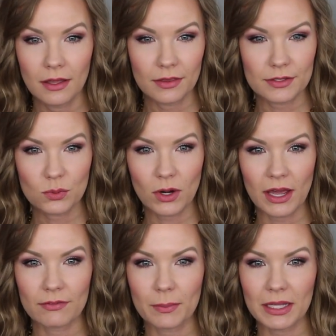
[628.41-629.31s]
This is what I
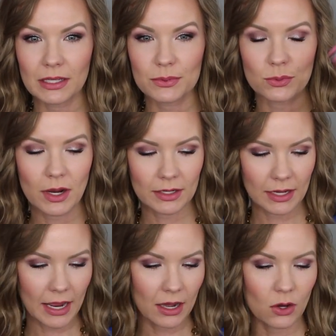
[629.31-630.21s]
have on my lips right
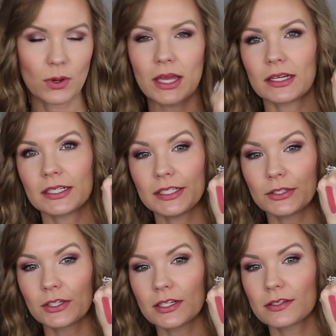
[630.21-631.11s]
now, and
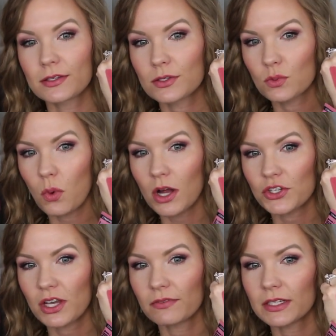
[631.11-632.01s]
here is the
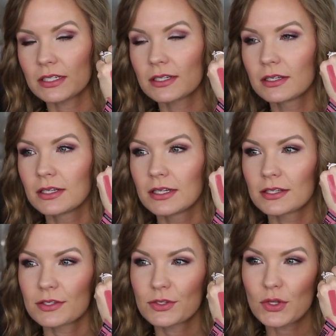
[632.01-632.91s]
swatch of it.
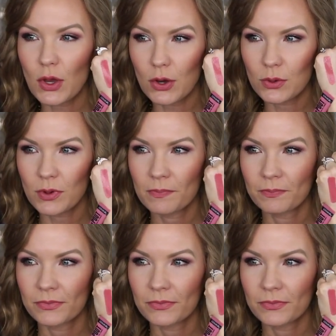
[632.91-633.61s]
So